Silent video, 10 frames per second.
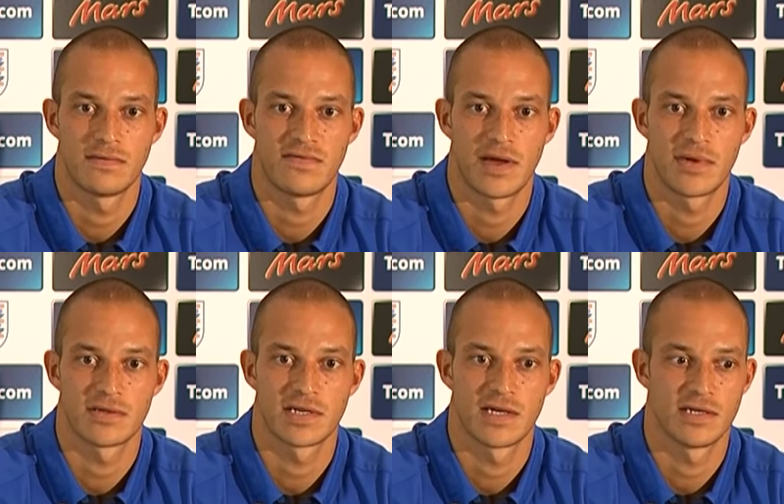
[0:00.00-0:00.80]
Fabio
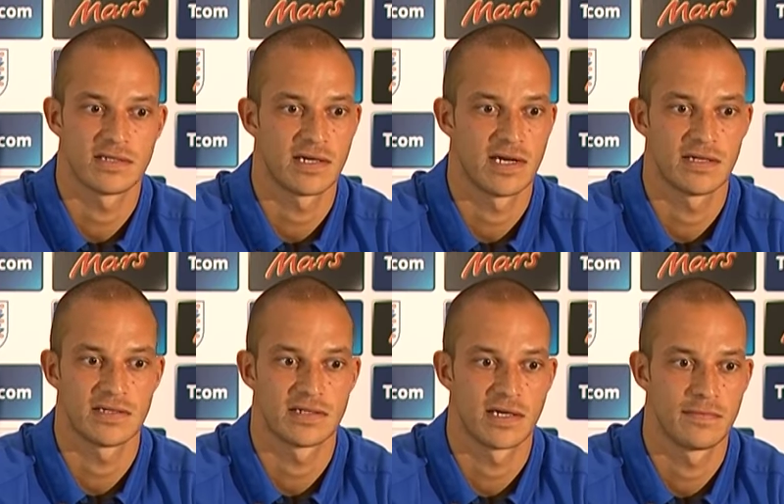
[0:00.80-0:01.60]
saying yesterday
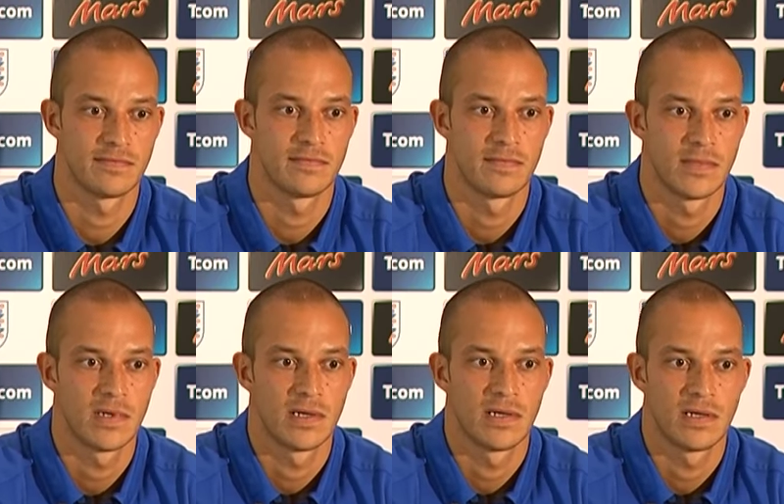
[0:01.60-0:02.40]
that
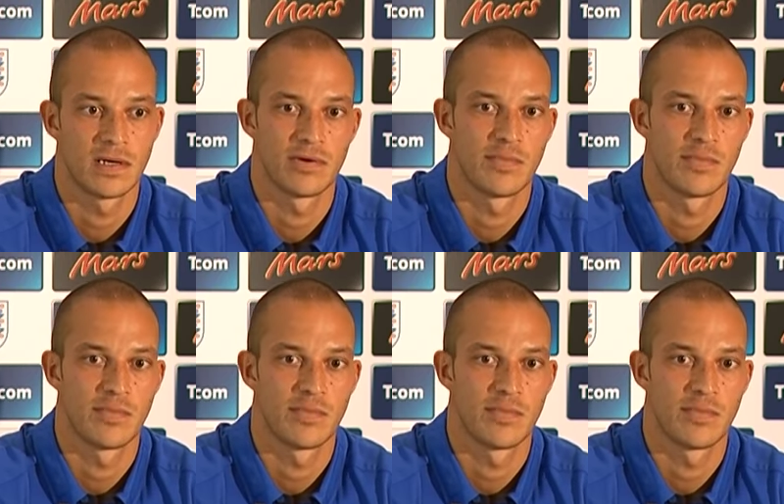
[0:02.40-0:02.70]
you know, you